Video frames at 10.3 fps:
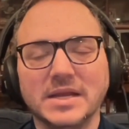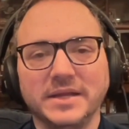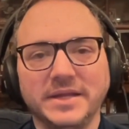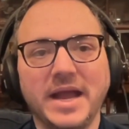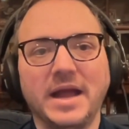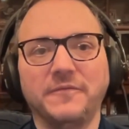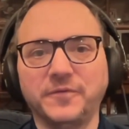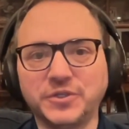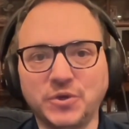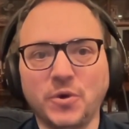Yeah,
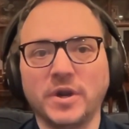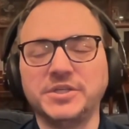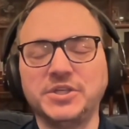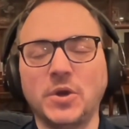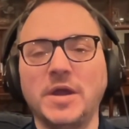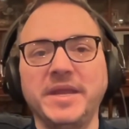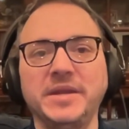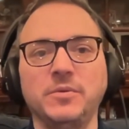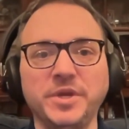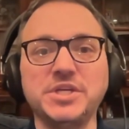for sure. So, I
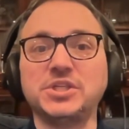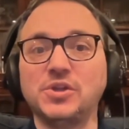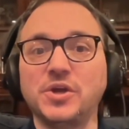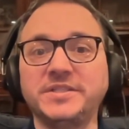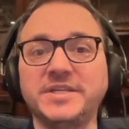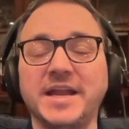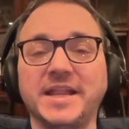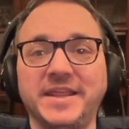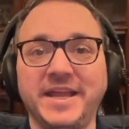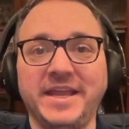mean, we just looked
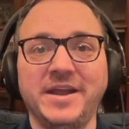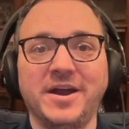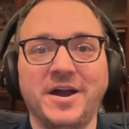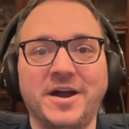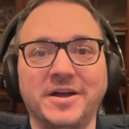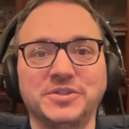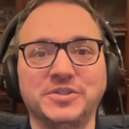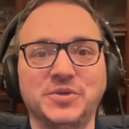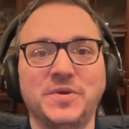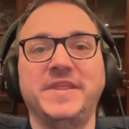at the
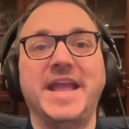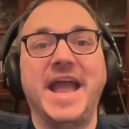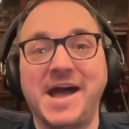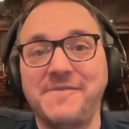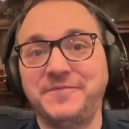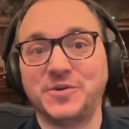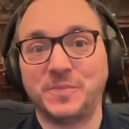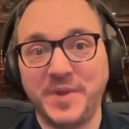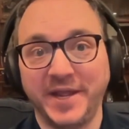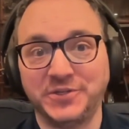sort of the after
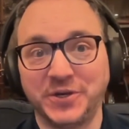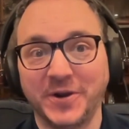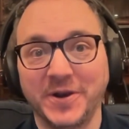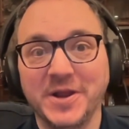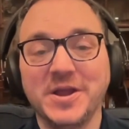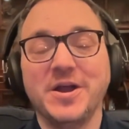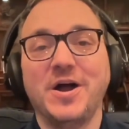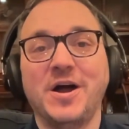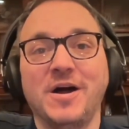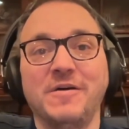picture
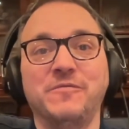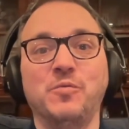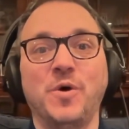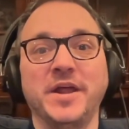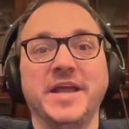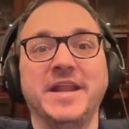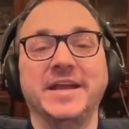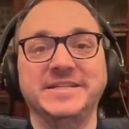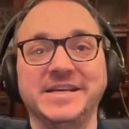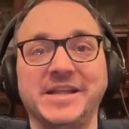of what an
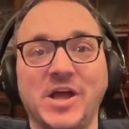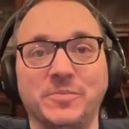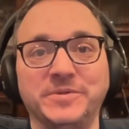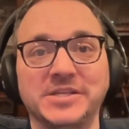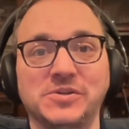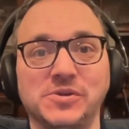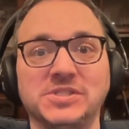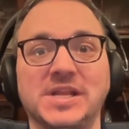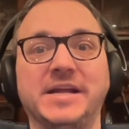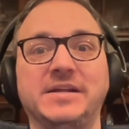ideal help desk
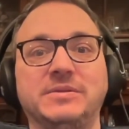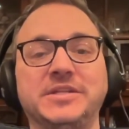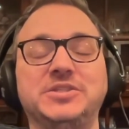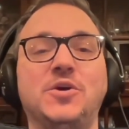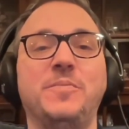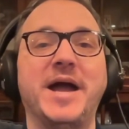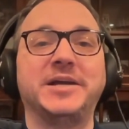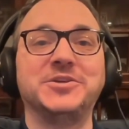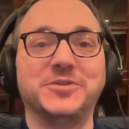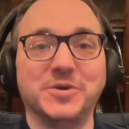looks like. Let's go
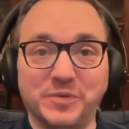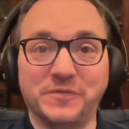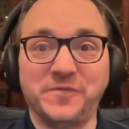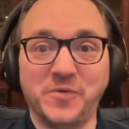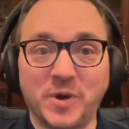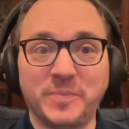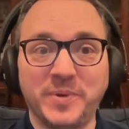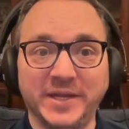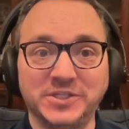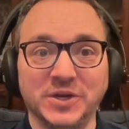back to the before
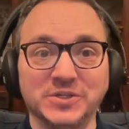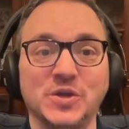picture.